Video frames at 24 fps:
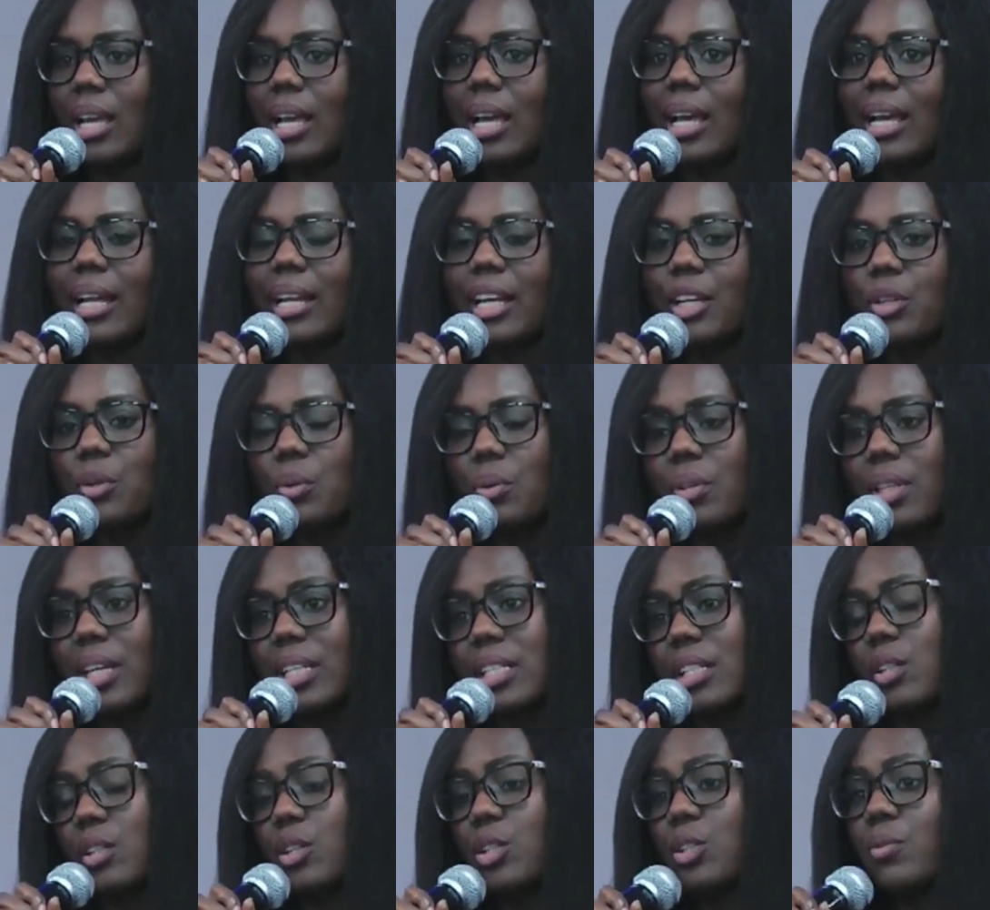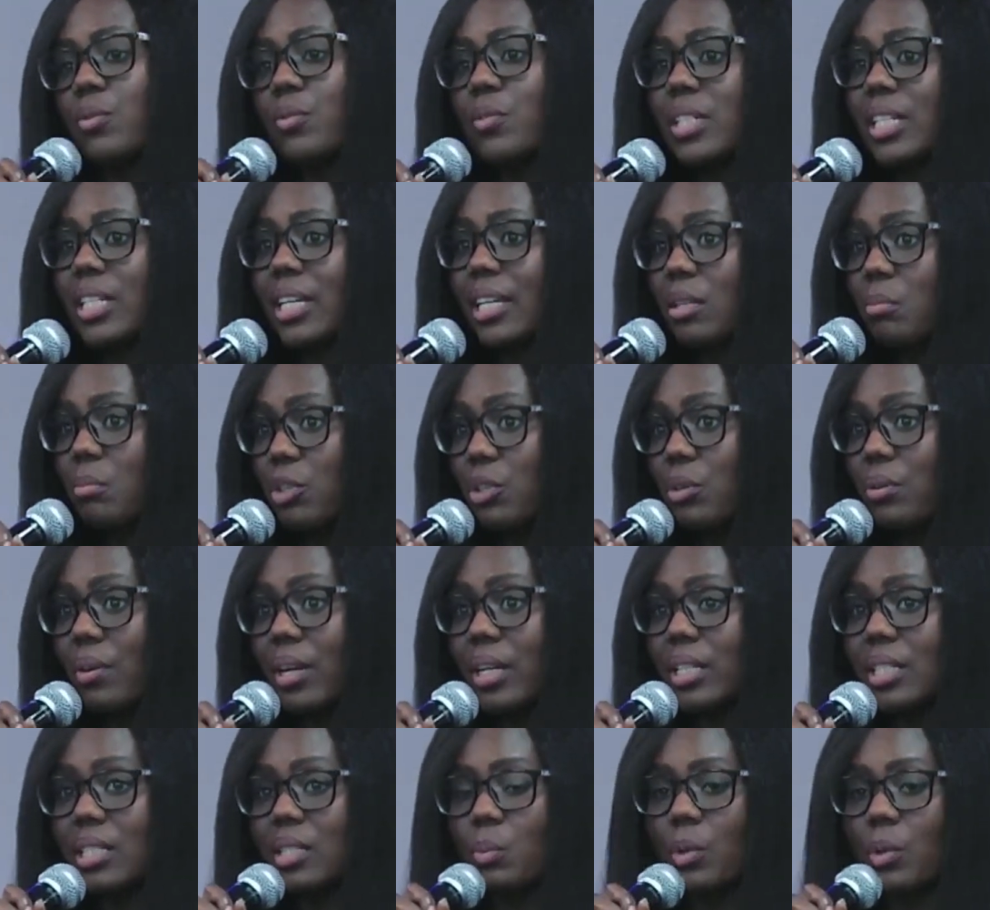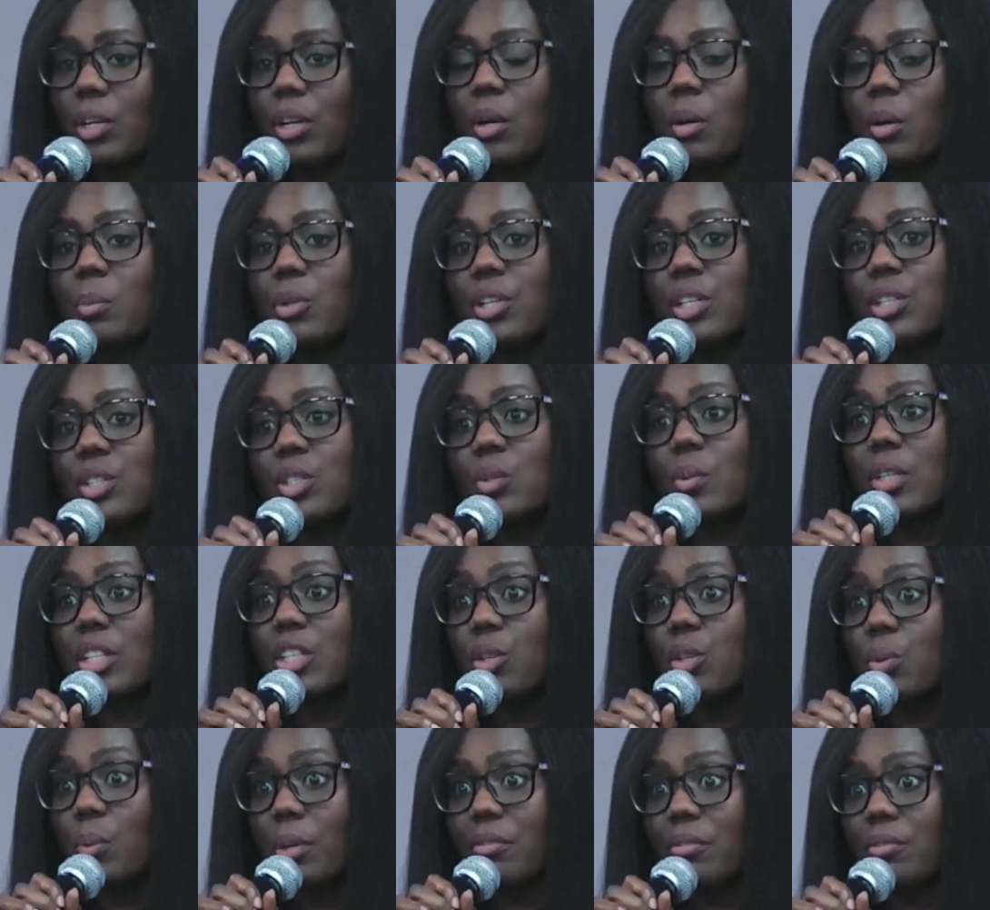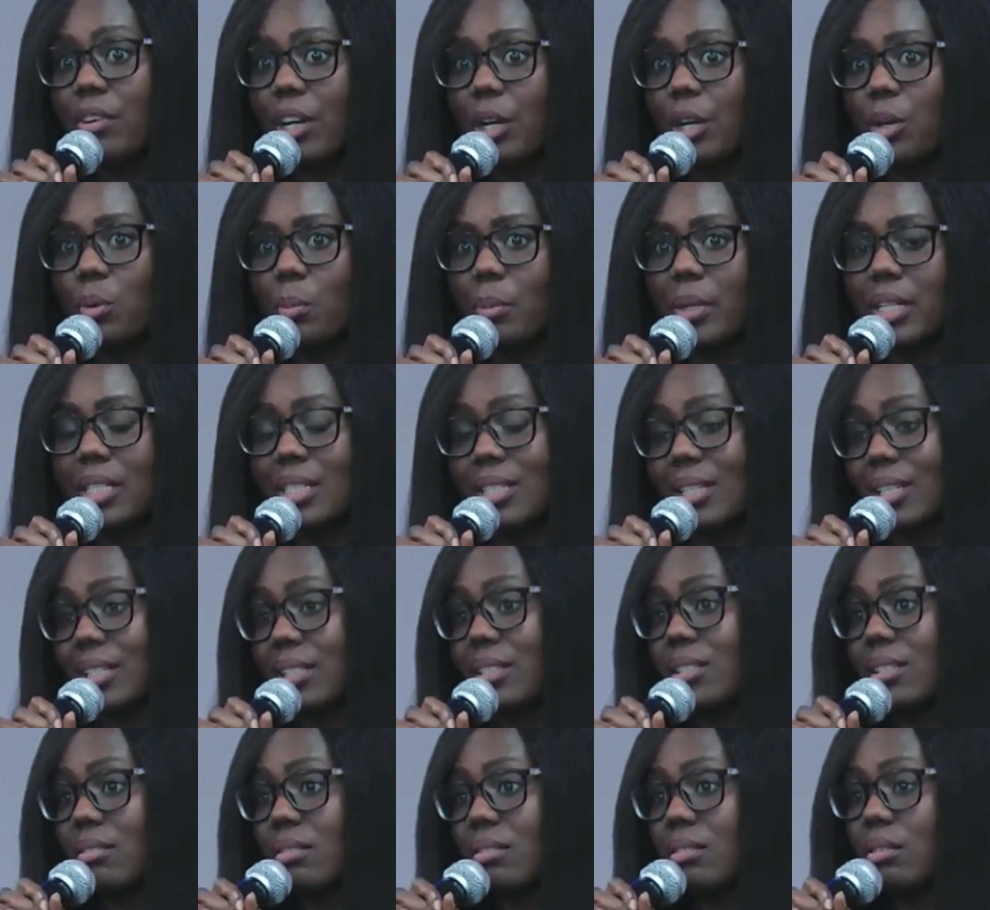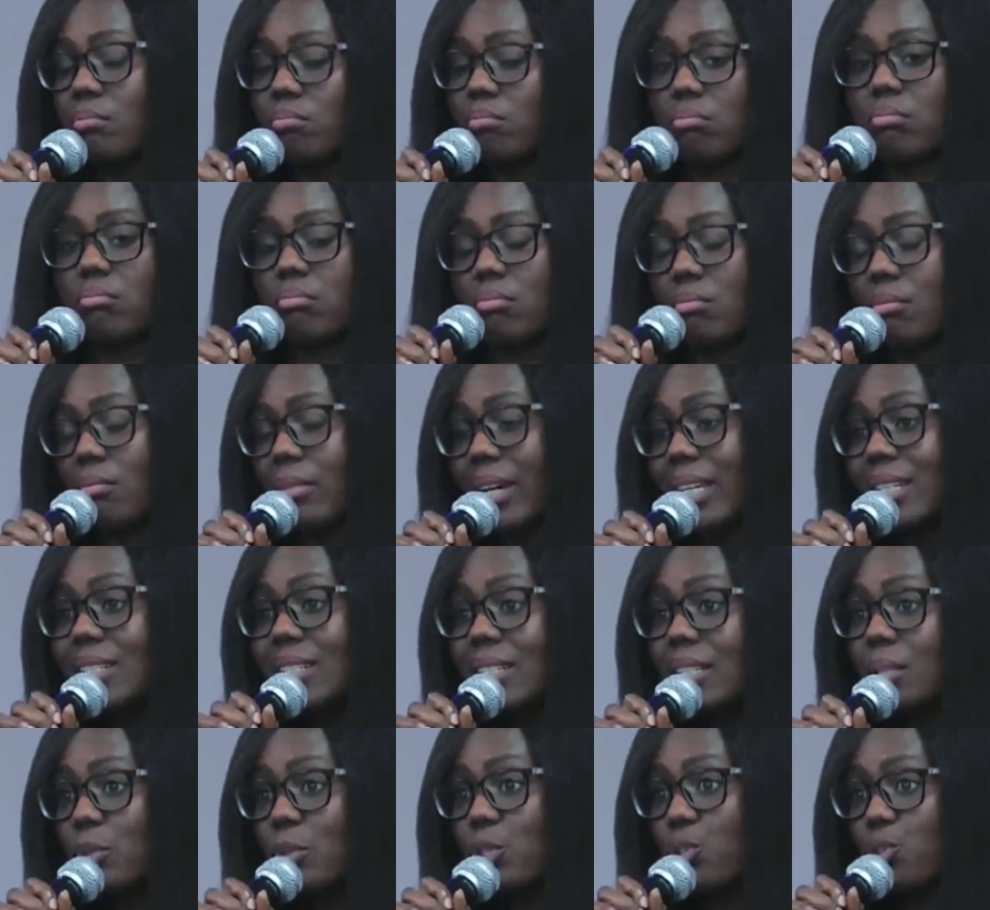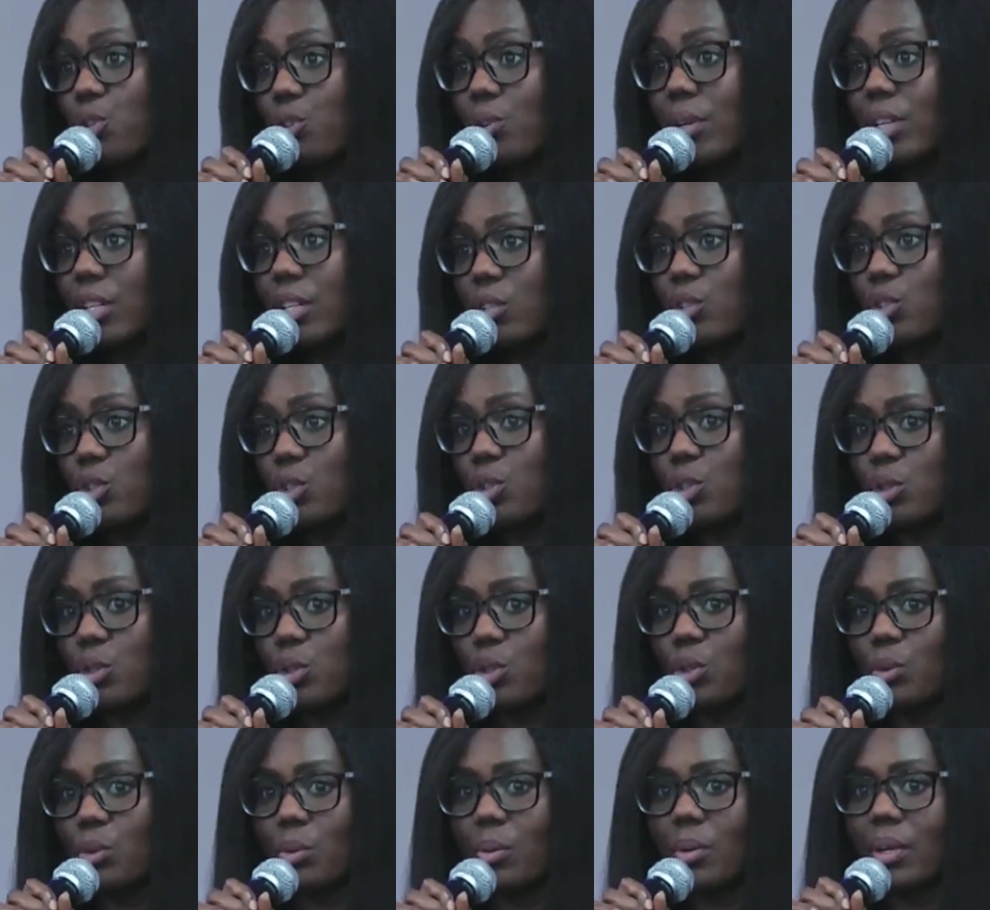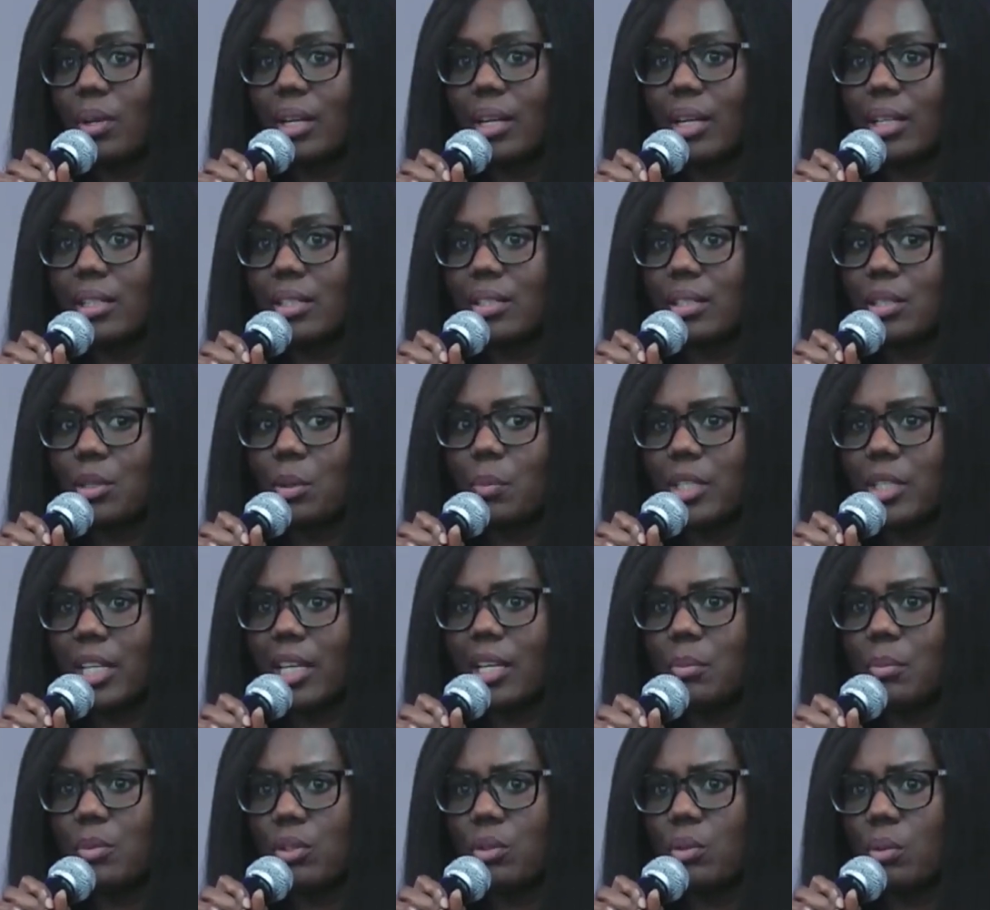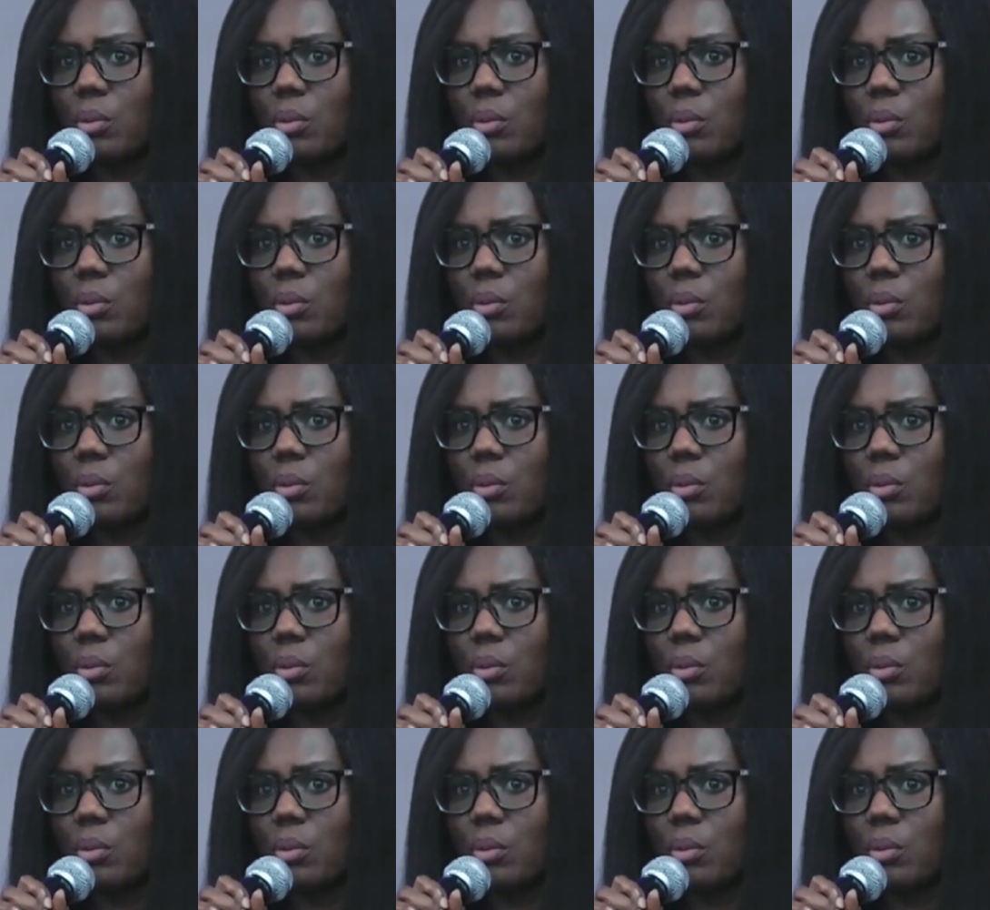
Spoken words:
And I know that a lot of us are immigrants who are coming into a new environment that might seem strange to you. And sometimes,